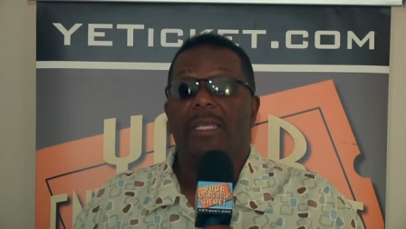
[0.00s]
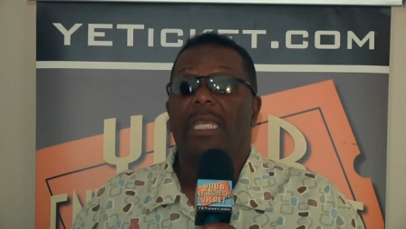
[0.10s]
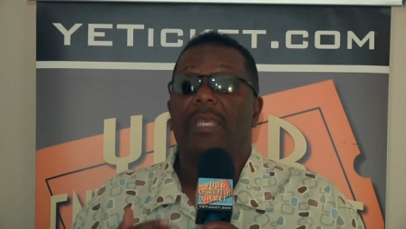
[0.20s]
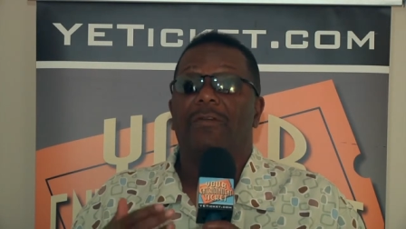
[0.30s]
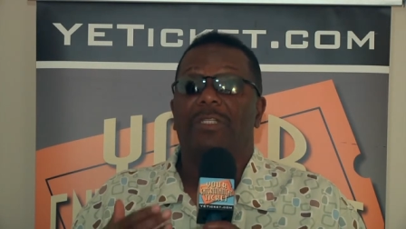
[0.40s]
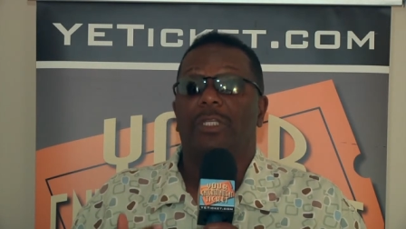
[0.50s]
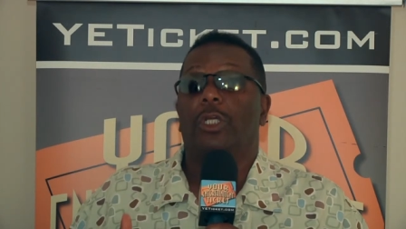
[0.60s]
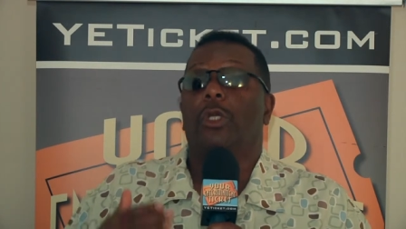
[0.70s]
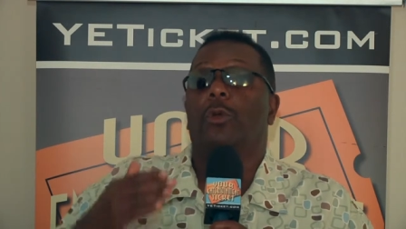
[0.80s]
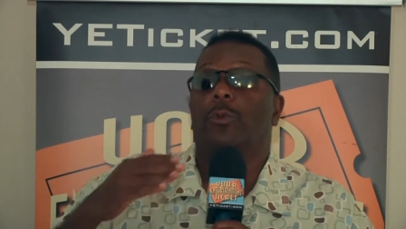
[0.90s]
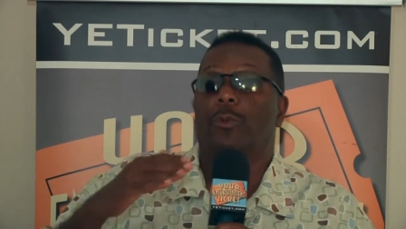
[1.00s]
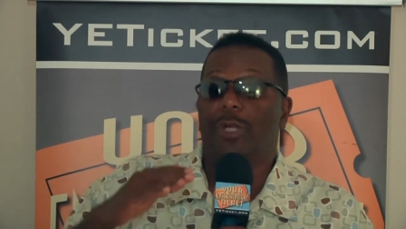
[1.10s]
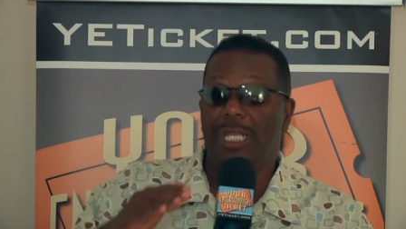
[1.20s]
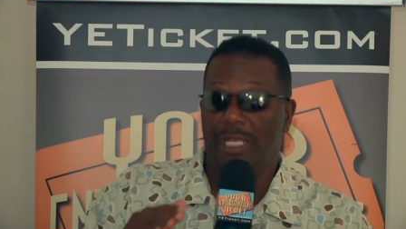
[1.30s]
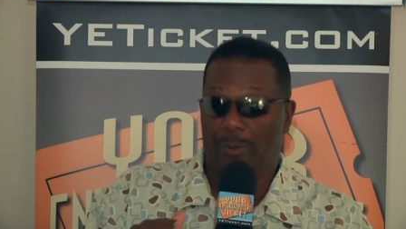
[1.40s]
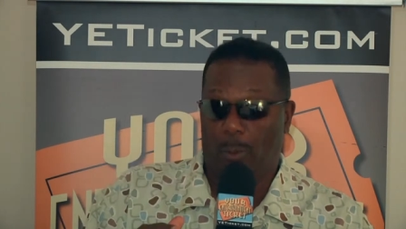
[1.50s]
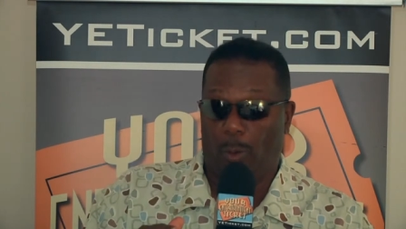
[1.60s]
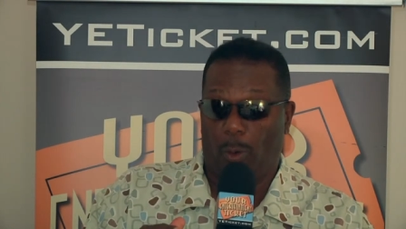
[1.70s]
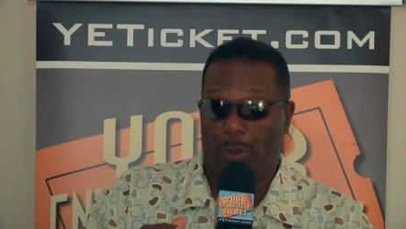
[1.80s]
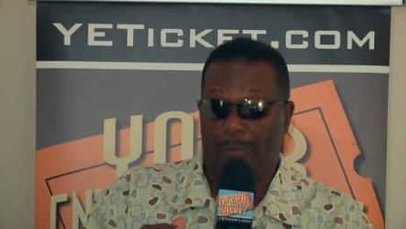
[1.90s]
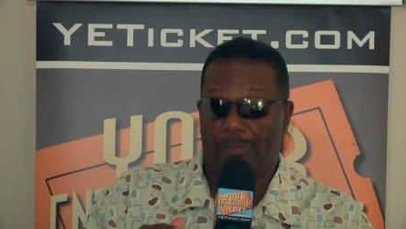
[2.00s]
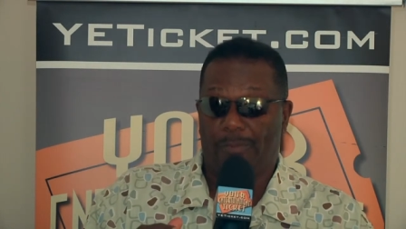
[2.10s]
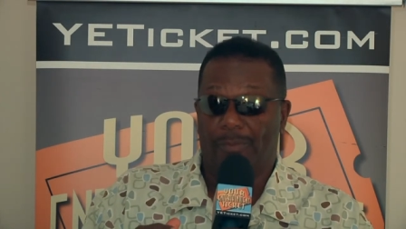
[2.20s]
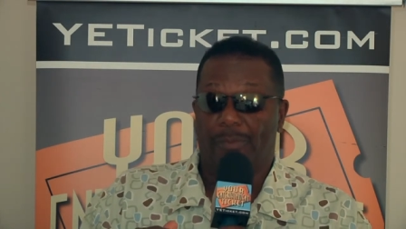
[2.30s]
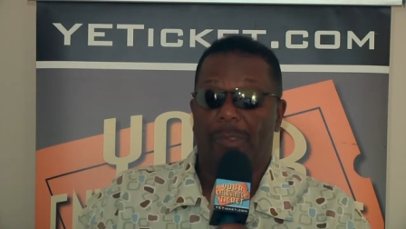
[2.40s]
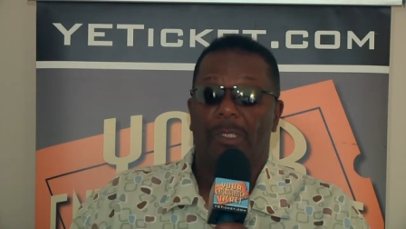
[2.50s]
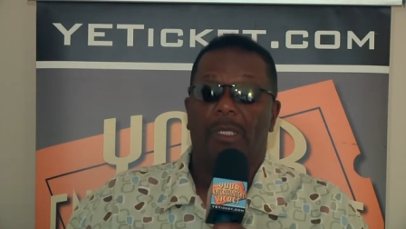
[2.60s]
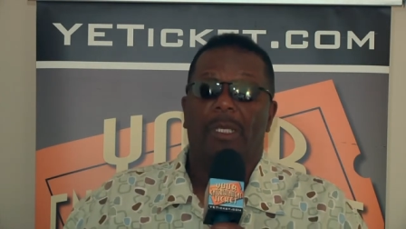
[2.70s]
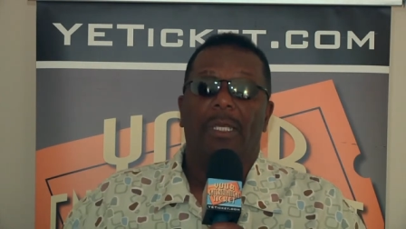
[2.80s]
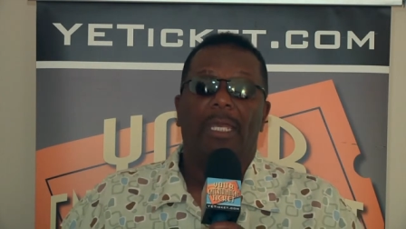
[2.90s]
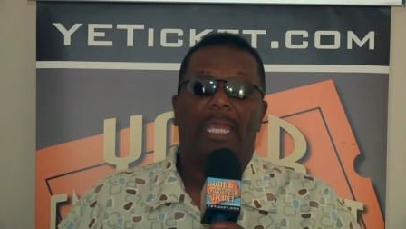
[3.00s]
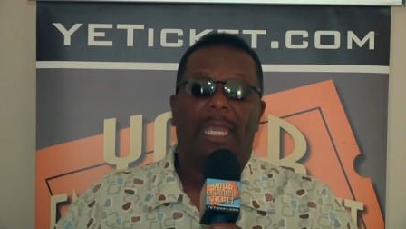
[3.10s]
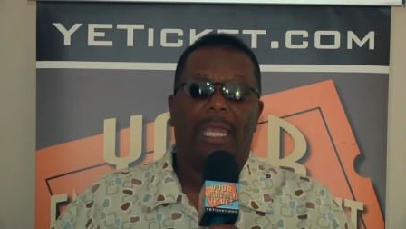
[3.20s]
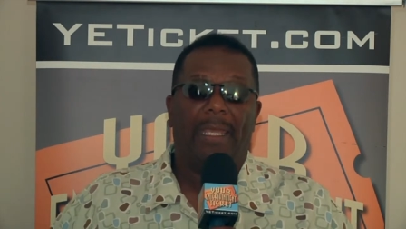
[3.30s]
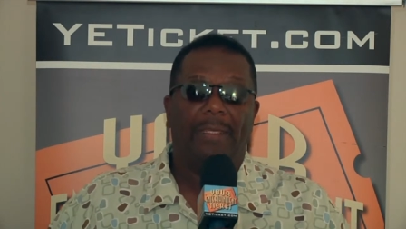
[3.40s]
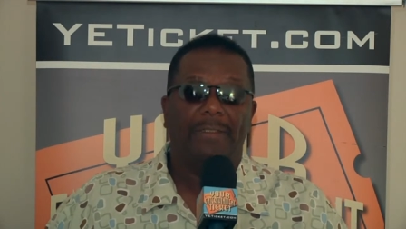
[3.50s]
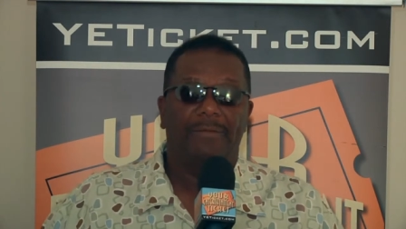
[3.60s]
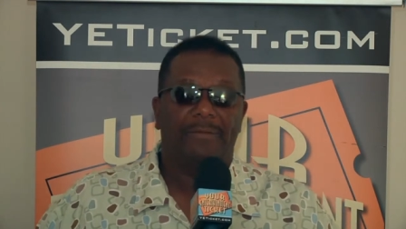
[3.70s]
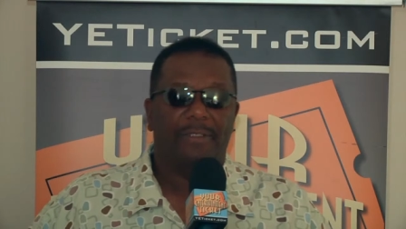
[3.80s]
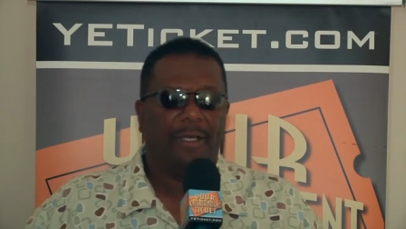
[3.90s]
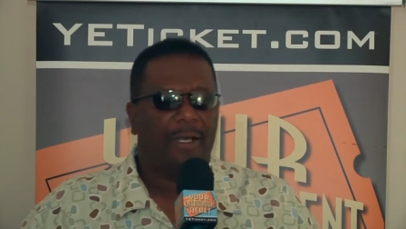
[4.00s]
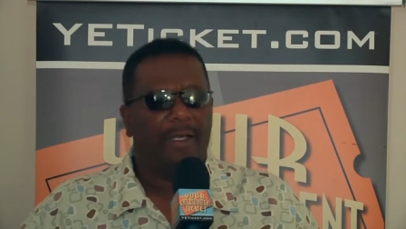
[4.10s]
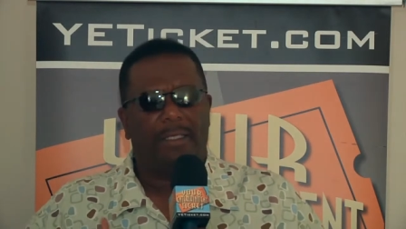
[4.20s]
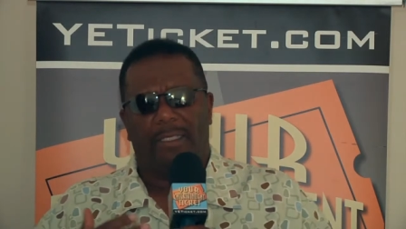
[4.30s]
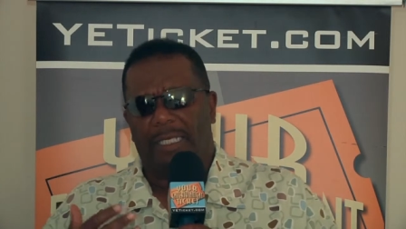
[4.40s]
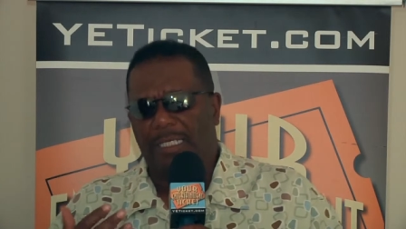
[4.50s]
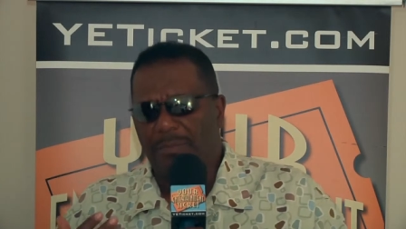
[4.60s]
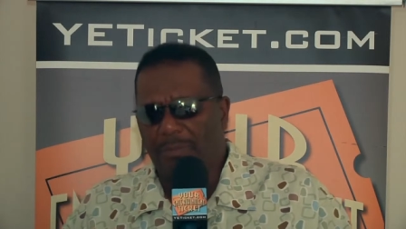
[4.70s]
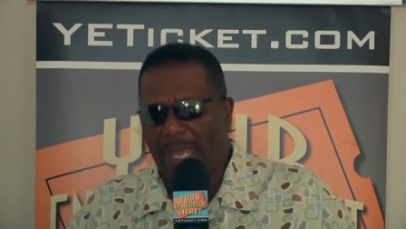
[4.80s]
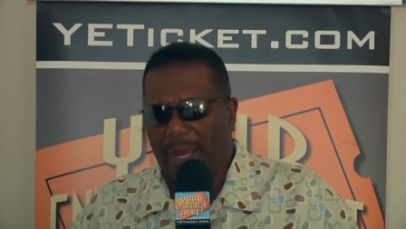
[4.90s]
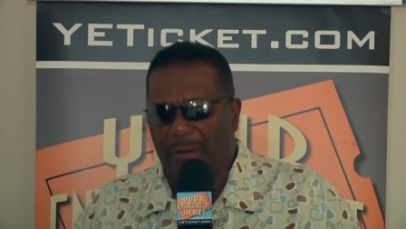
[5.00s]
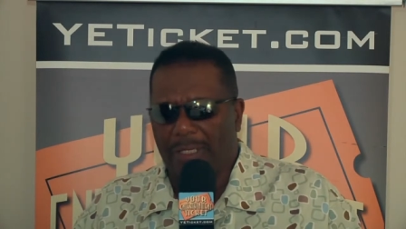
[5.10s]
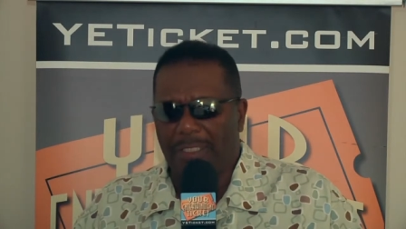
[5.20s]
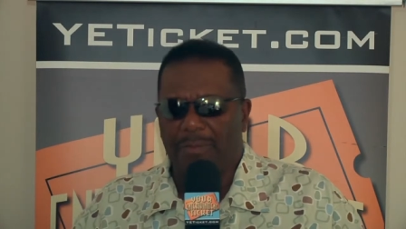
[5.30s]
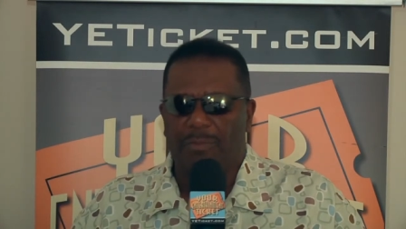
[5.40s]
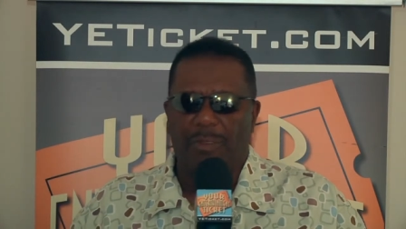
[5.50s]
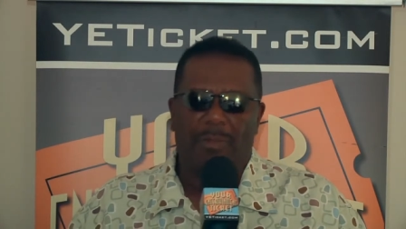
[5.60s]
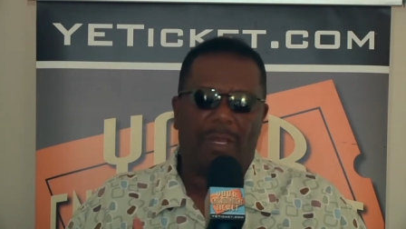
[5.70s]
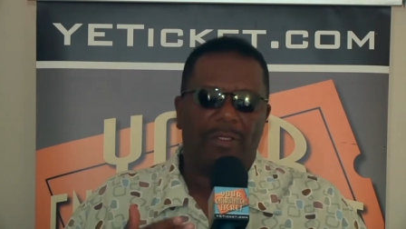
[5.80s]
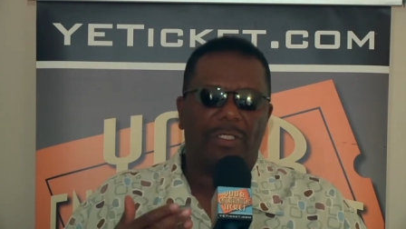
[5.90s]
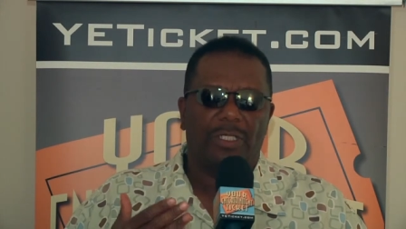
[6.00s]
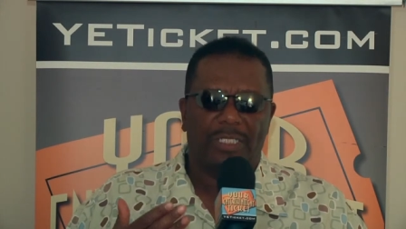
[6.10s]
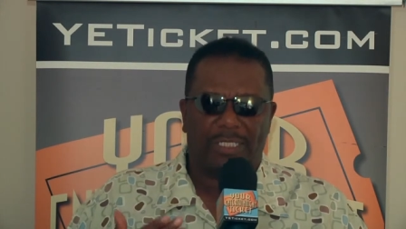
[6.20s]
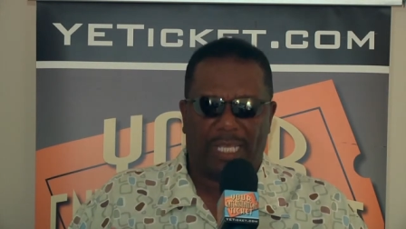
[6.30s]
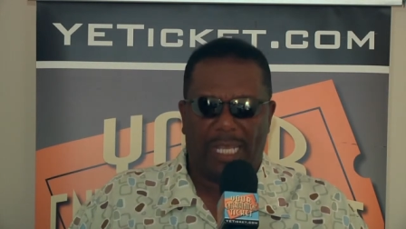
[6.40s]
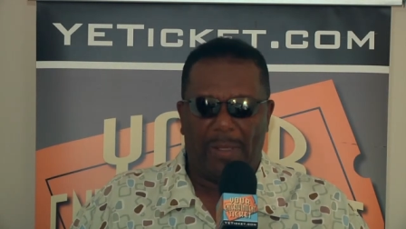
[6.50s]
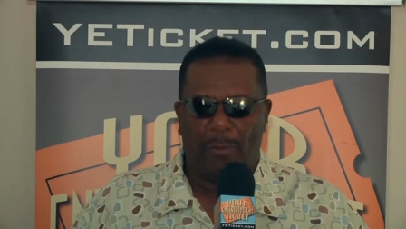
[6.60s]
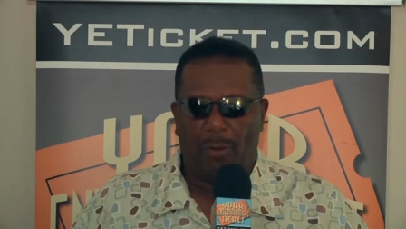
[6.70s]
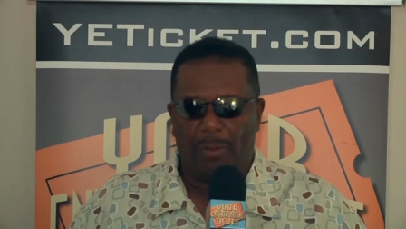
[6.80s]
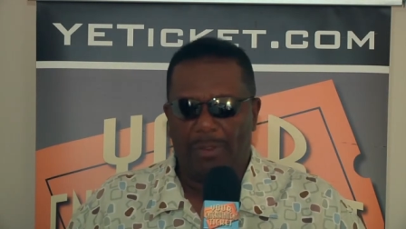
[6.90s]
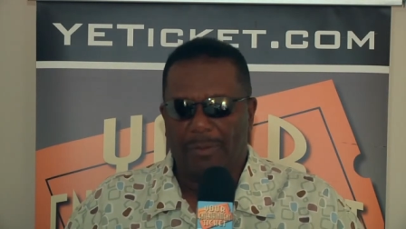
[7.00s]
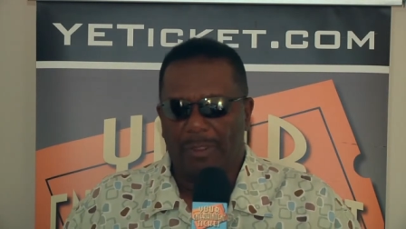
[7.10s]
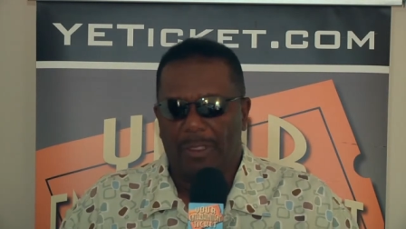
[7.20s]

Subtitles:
He was in the Korean War, and he's married. He's been married to the same woman,